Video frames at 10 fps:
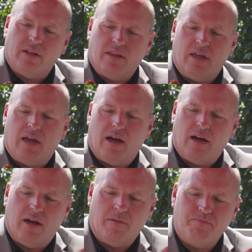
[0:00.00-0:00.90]
in the
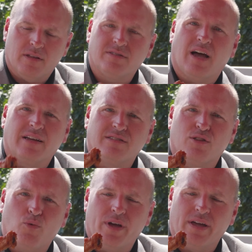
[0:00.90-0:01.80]
uh, the size of
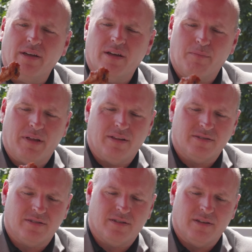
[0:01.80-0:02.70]
the wing. I mean,
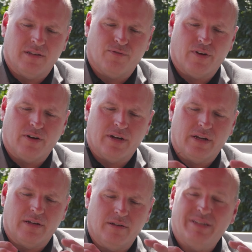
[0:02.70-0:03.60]
it's it's
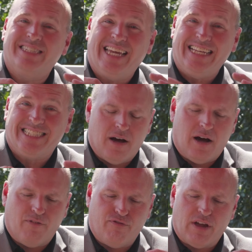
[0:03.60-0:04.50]
very petite.
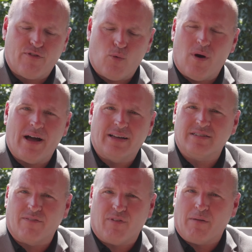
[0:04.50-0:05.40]
Uh, Flavor-wise,
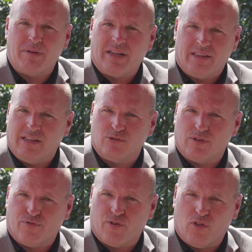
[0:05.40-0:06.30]
I've, I've been eating these
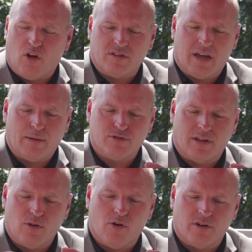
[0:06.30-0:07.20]
ones for a long time, so I
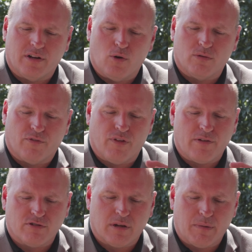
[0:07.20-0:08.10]
know already know what the
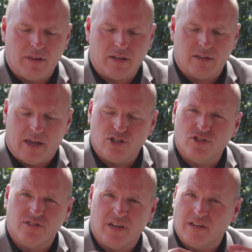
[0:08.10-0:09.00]
flavor is gonna be like. The
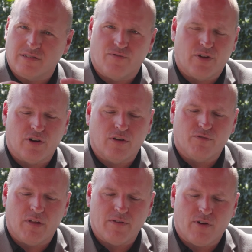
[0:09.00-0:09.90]
Asian Zing, it's a very good
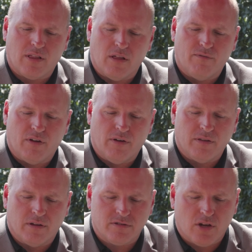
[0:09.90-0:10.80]
flavor. I love the,
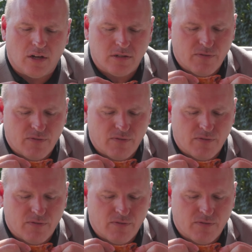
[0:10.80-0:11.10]
the sauce